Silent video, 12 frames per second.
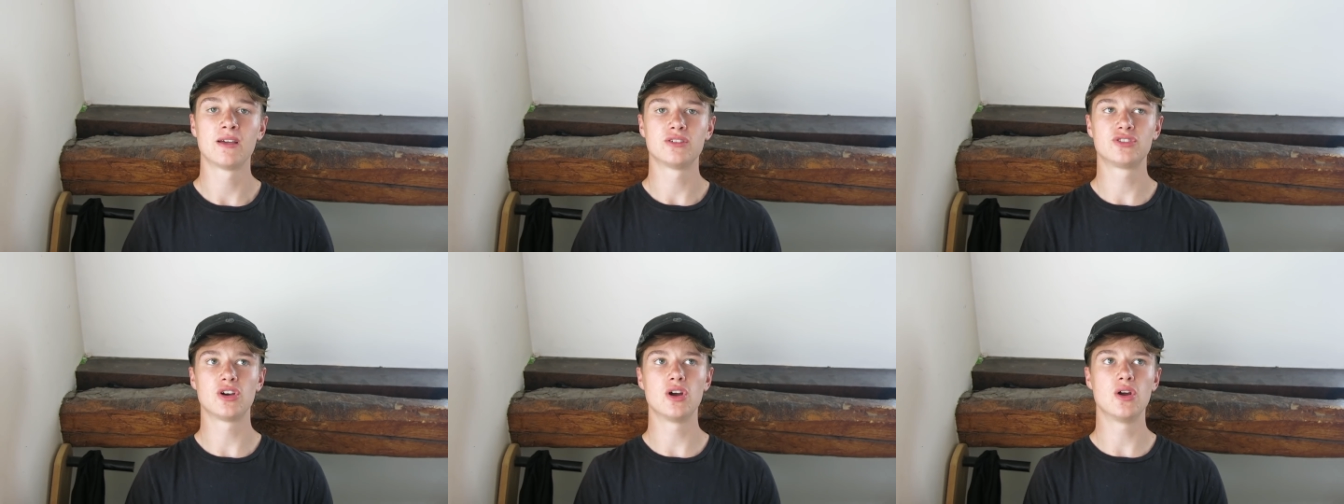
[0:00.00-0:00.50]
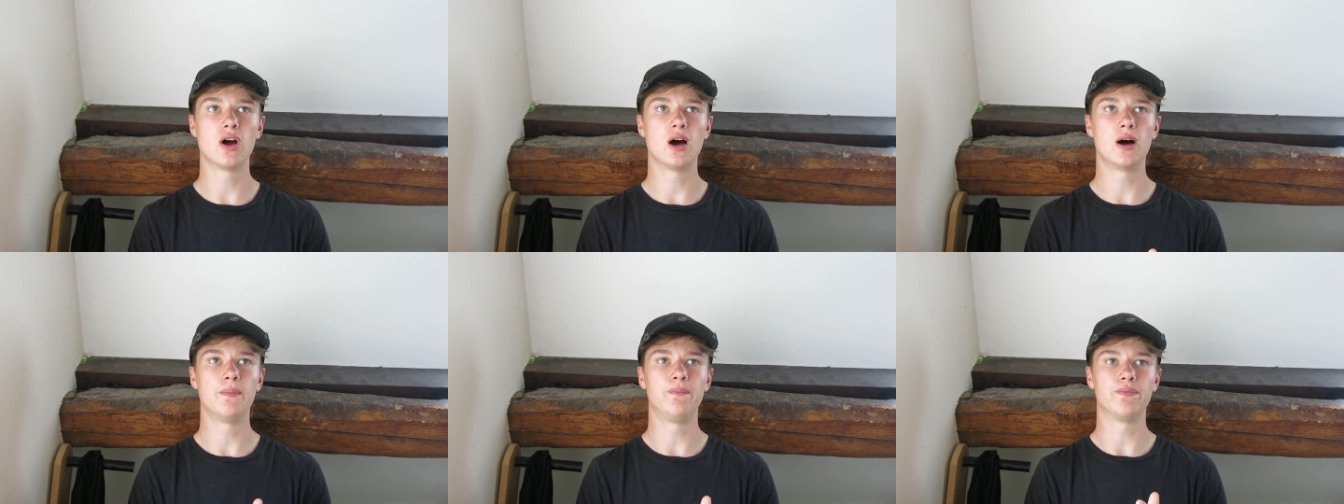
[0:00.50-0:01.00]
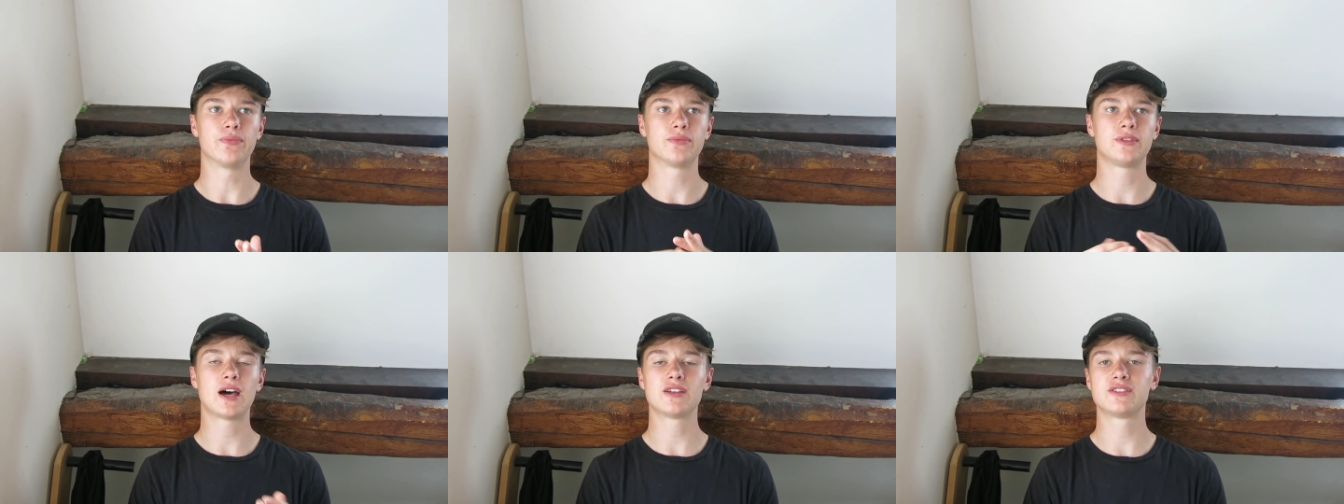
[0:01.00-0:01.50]
So um,
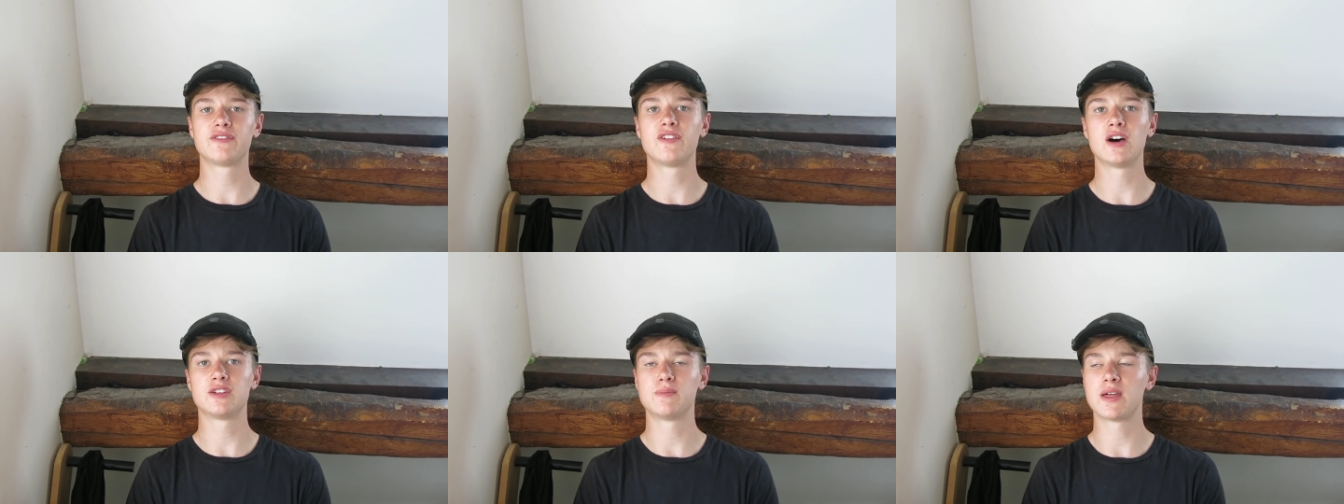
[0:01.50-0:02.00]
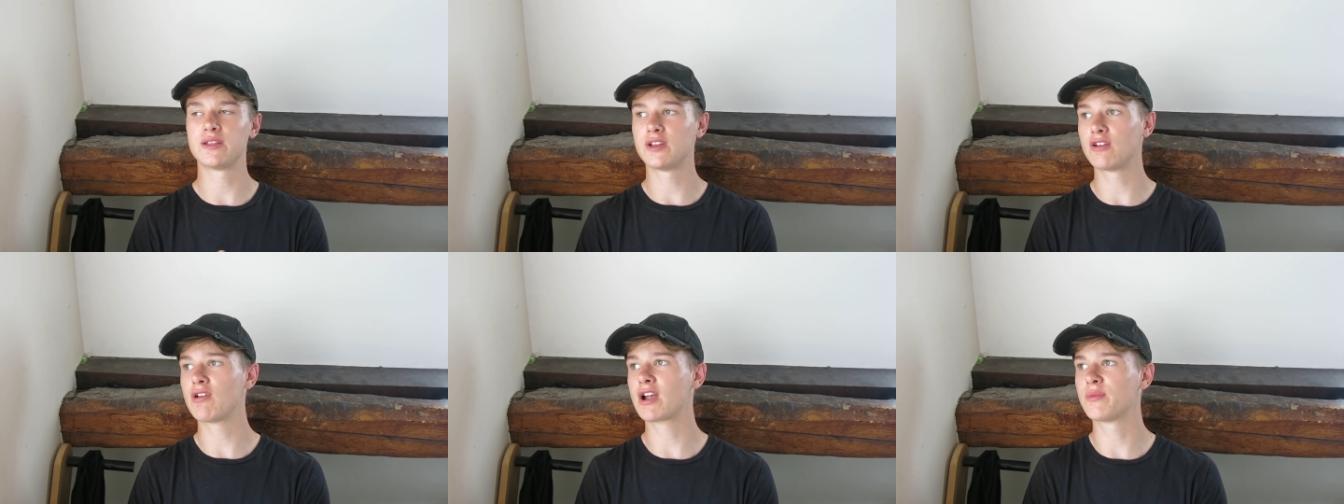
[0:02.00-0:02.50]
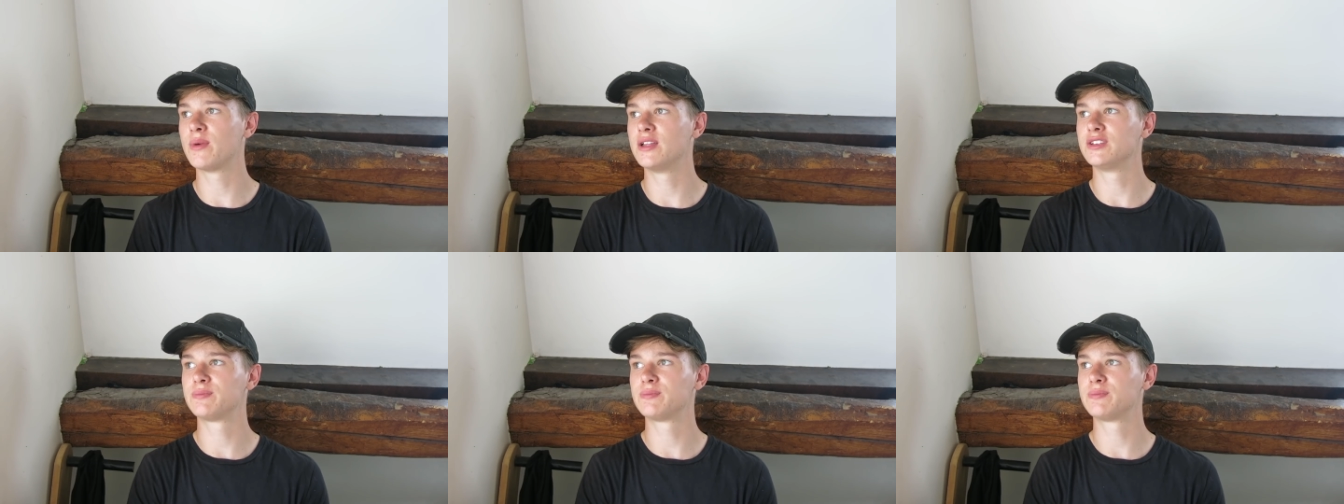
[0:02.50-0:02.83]
that is the first method I recommend: